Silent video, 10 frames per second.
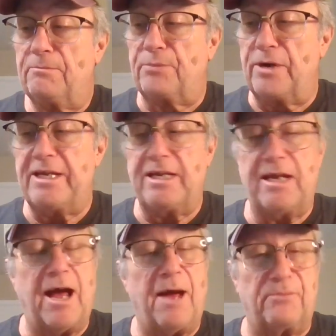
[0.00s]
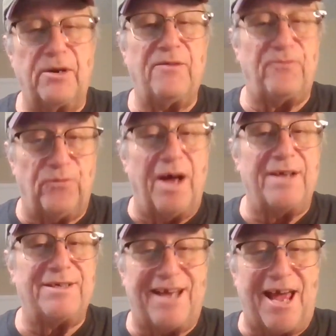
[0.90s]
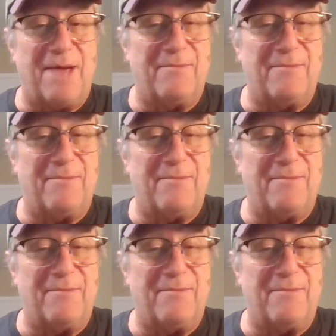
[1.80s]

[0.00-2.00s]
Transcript: pretty fun game,